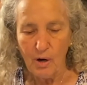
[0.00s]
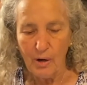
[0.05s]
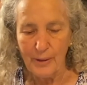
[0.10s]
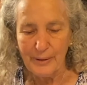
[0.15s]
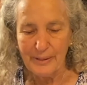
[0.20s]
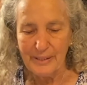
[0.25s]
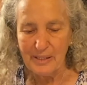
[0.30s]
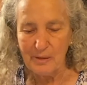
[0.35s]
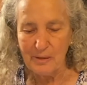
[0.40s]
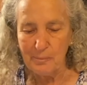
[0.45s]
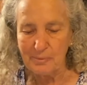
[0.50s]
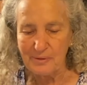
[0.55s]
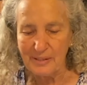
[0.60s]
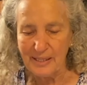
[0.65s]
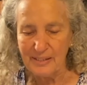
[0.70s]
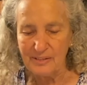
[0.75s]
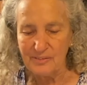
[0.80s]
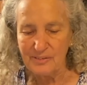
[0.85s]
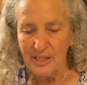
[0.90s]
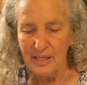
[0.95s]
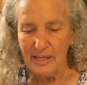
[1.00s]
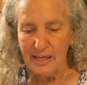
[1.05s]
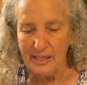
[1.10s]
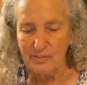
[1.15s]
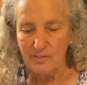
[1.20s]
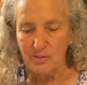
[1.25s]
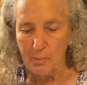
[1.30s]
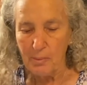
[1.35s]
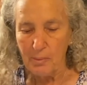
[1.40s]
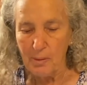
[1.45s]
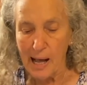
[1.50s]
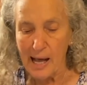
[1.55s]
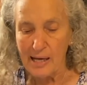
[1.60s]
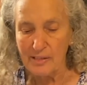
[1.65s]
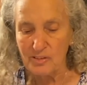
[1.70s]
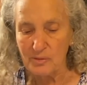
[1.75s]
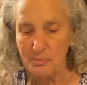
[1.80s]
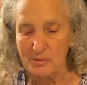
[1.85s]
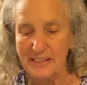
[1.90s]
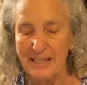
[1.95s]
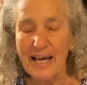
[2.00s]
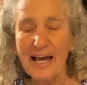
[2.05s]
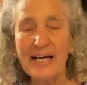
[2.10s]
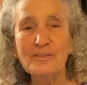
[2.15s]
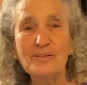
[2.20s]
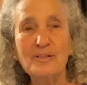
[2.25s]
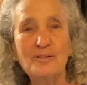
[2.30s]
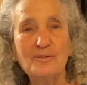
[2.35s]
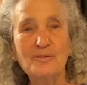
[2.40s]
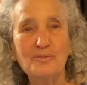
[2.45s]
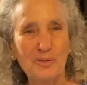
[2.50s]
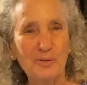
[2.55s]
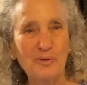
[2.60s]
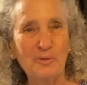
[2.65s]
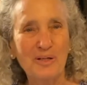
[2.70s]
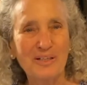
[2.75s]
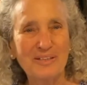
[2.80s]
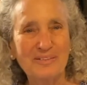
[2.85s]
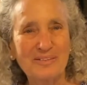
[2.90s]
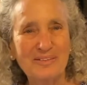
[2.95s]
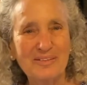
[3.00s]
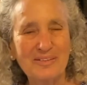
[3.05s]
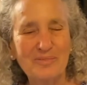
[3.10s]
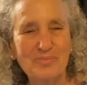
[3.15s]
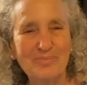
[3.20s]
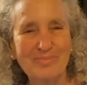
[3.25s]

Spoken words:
already in place and to possibly add new ones.